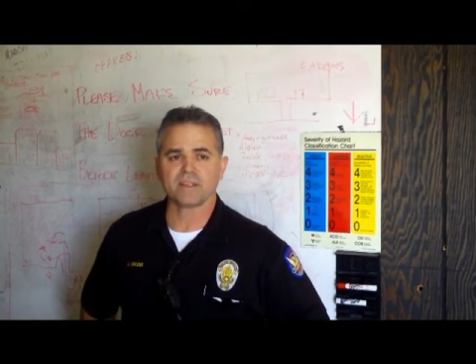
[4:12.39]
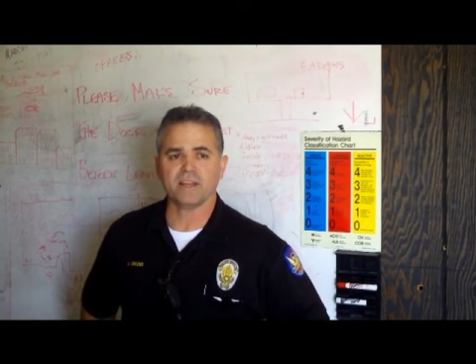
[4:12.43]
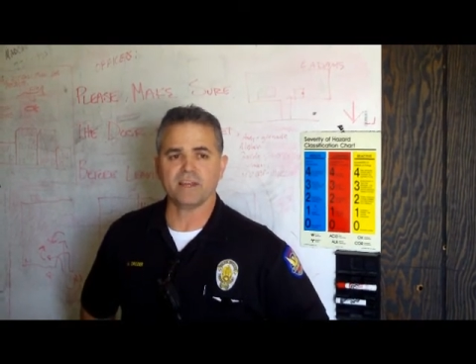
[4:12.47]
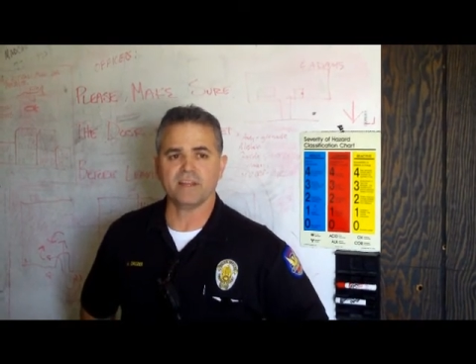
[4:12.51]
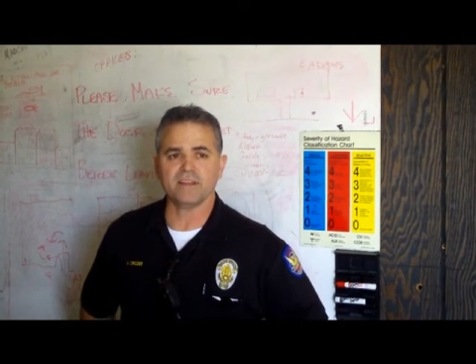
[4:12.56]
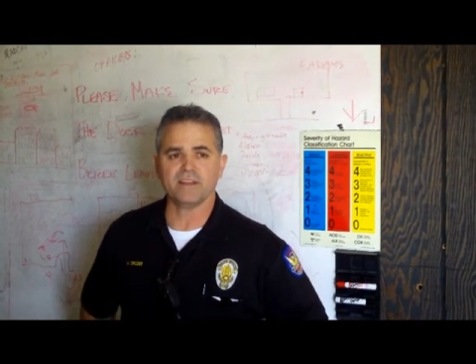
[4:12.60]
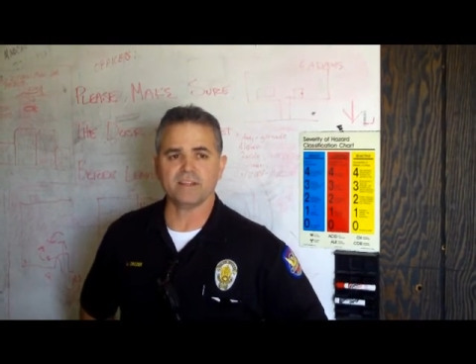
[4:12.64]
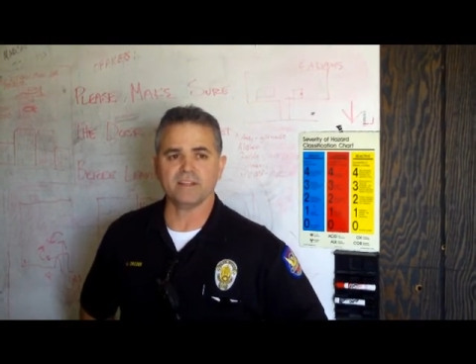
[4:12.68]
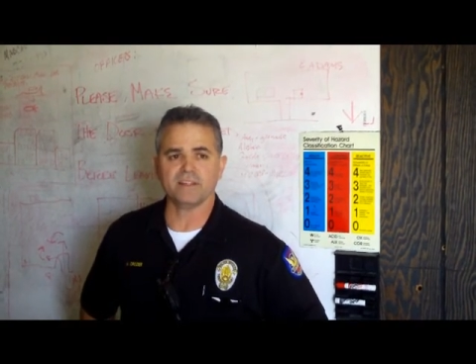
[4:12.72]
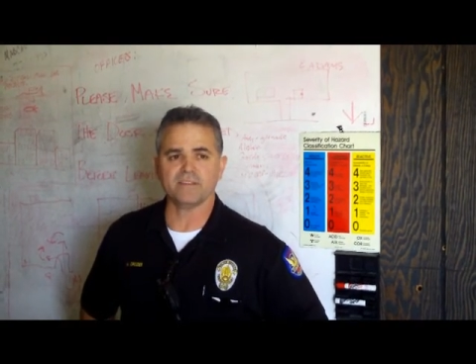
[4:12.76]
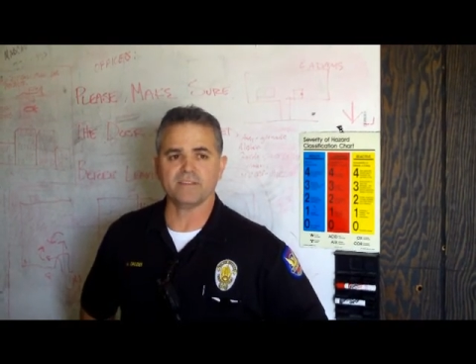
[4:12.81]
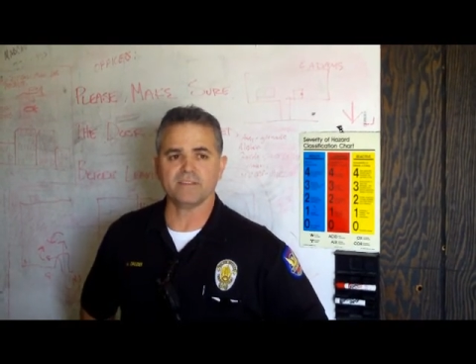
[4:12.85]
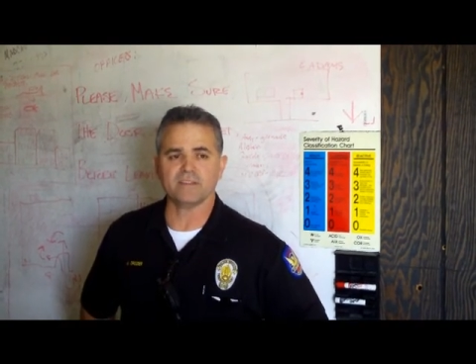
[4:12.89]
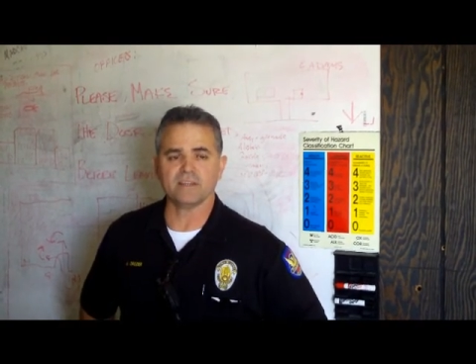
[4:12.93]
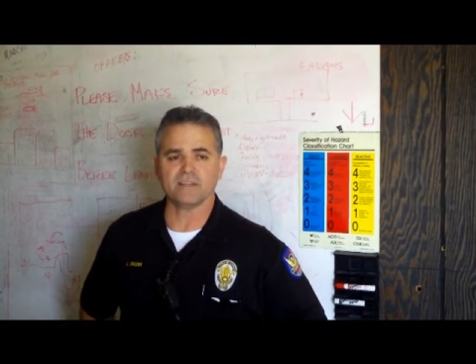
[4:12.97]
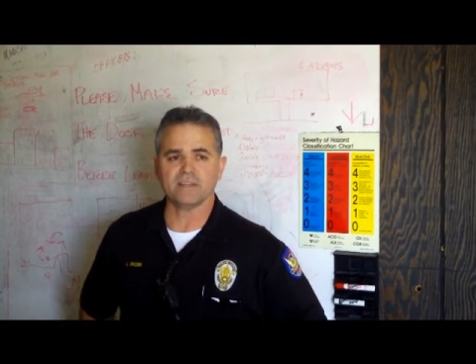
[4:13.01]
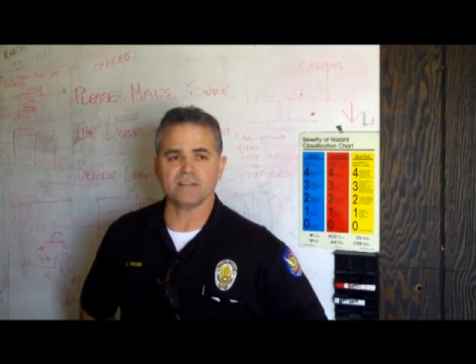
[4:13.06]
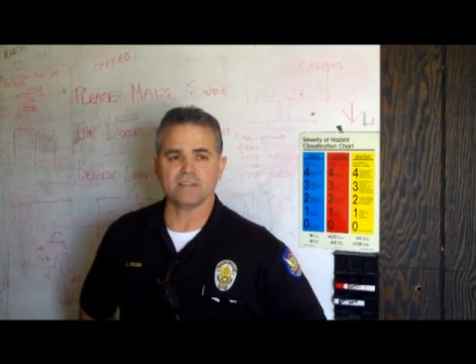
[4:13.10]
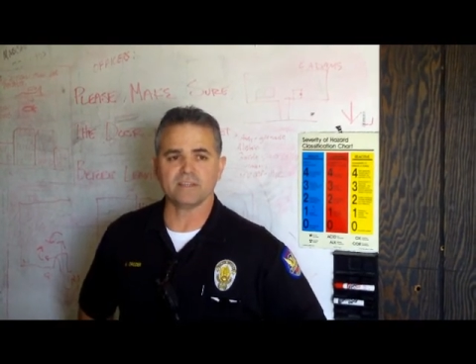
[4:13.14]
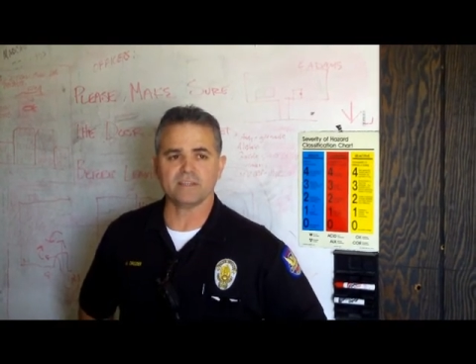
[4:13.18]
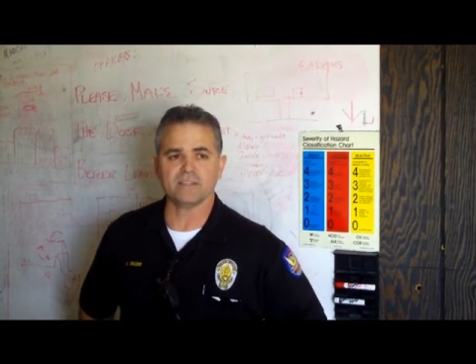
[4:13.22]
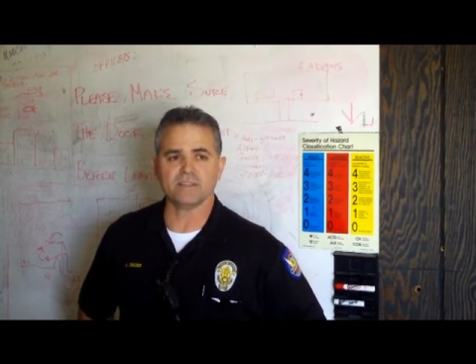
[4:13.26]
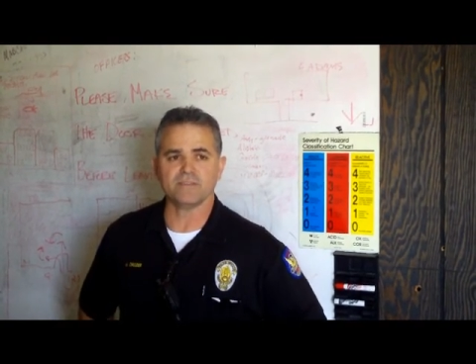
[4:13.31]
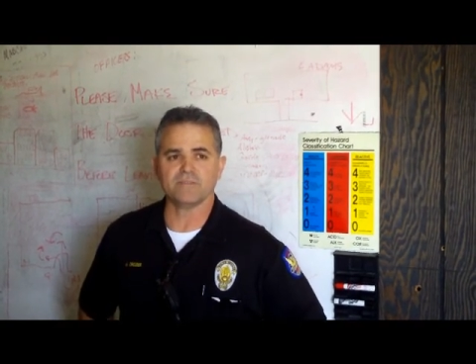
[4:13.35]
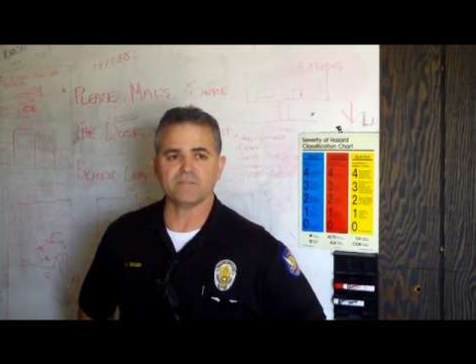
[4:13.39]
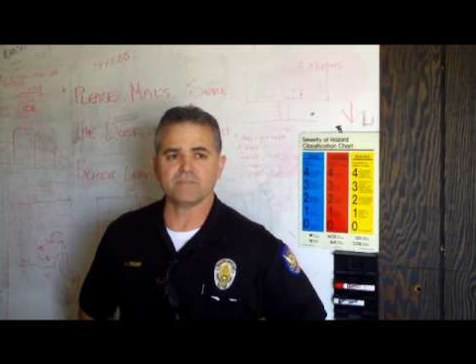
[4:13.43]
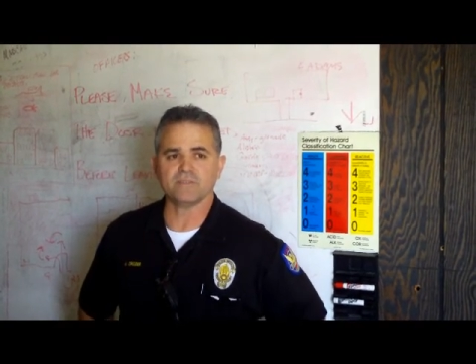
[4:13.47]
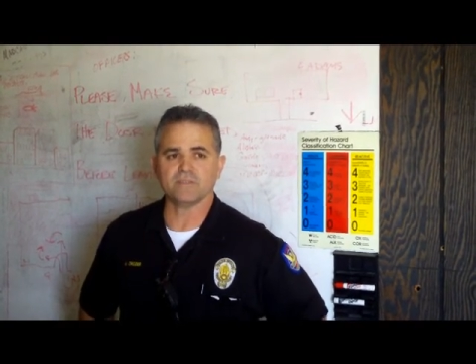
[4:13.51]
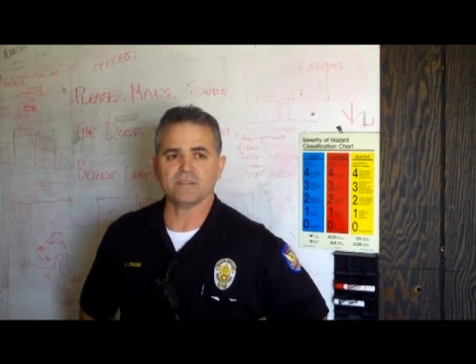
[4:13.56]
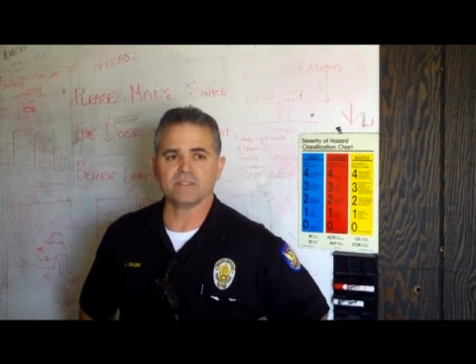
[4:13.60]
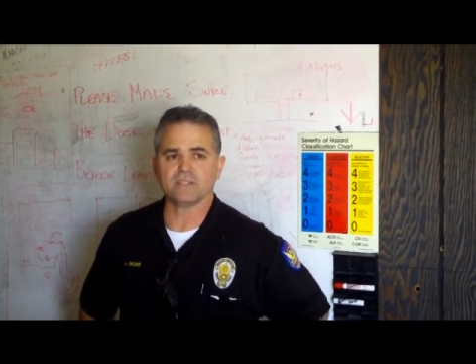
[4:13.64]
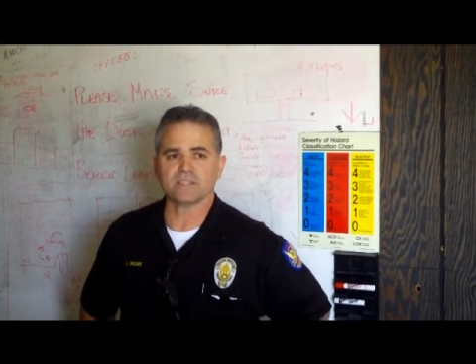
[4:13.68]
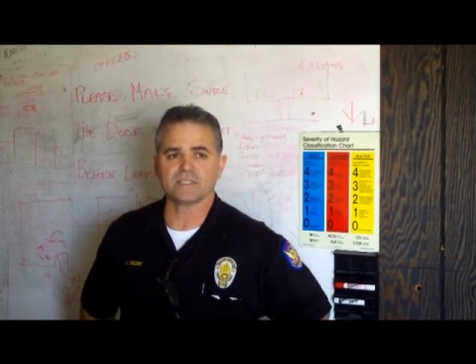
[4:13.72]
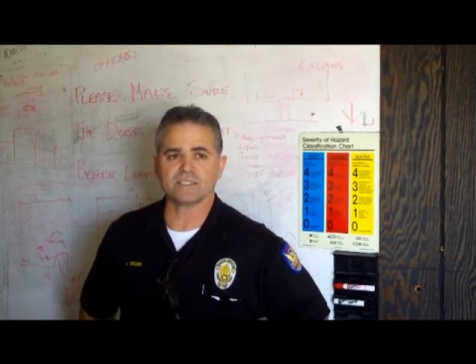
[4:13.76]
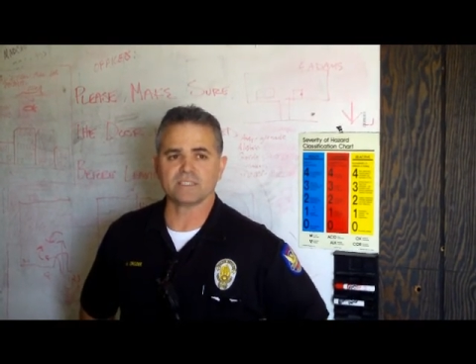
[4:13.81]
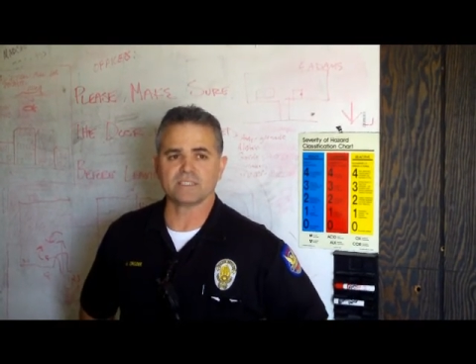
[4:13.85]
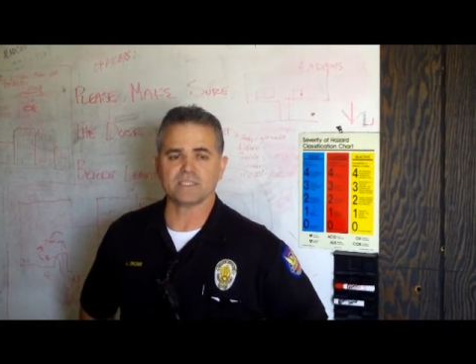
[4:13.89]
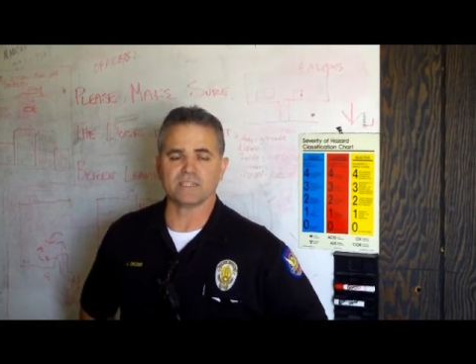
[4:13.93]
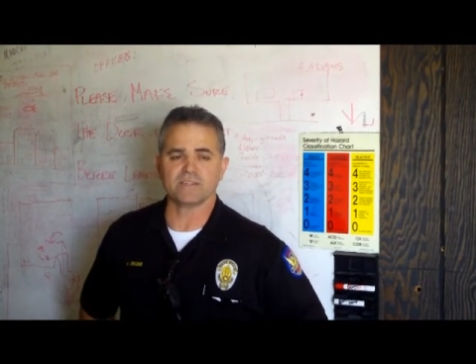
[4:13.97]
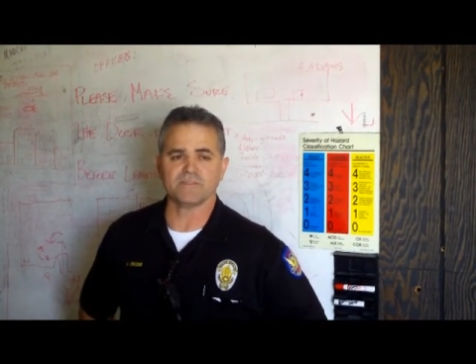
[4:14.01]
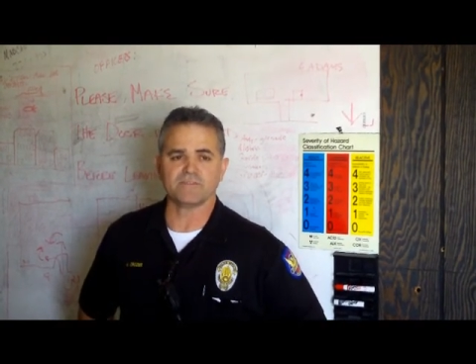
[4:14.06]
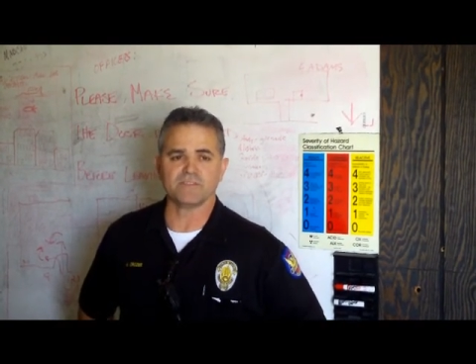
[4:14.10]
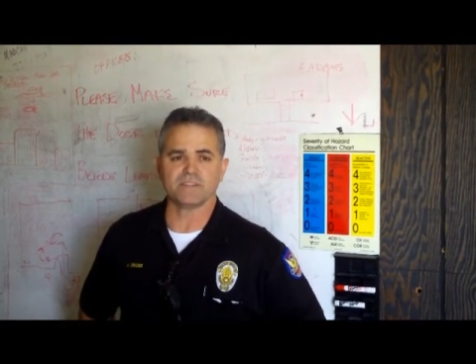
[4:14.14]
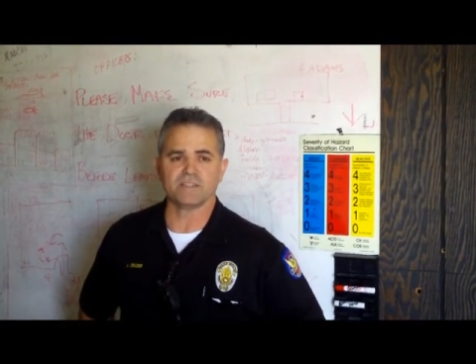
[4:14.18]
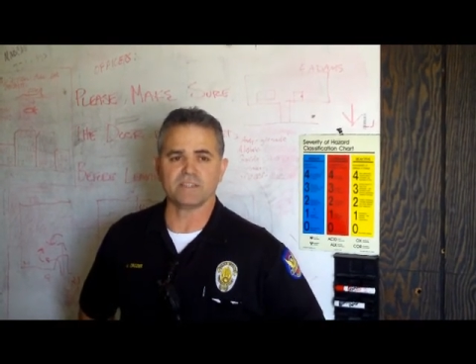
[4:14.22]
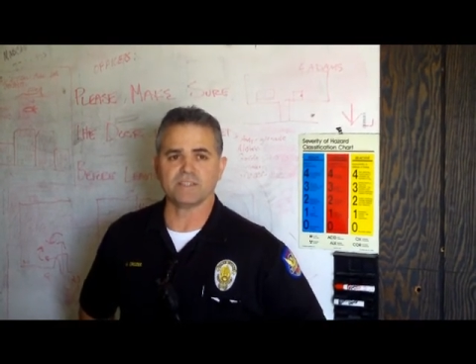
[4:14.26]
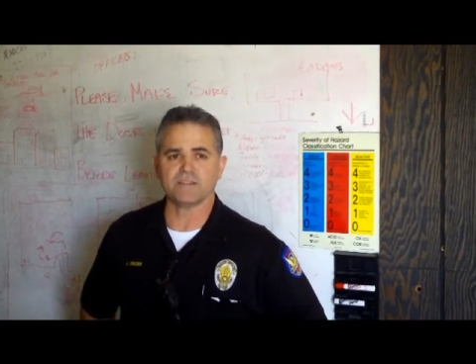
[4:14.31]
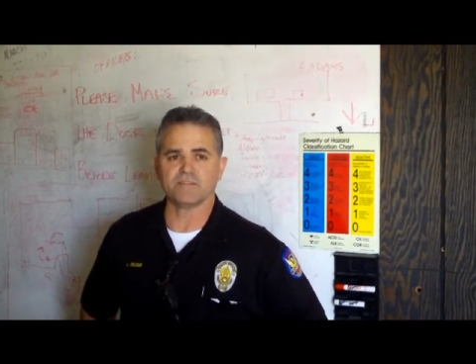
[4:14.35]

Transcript: and then like I said, if